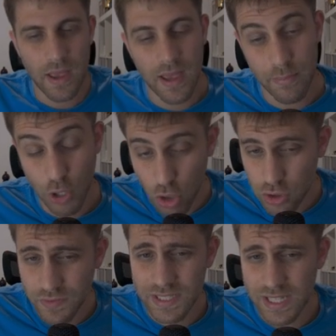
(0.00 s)
and because
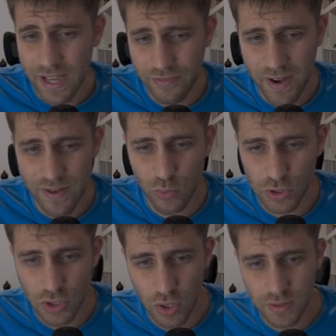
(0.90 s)
of this, f5
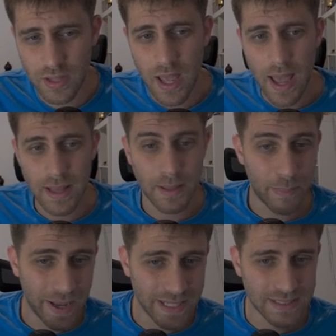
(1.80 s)
was not the
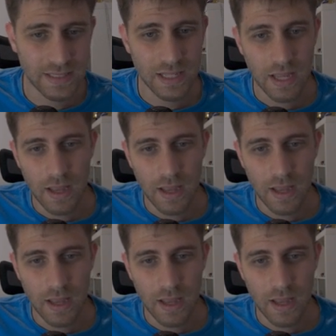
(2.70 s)
best,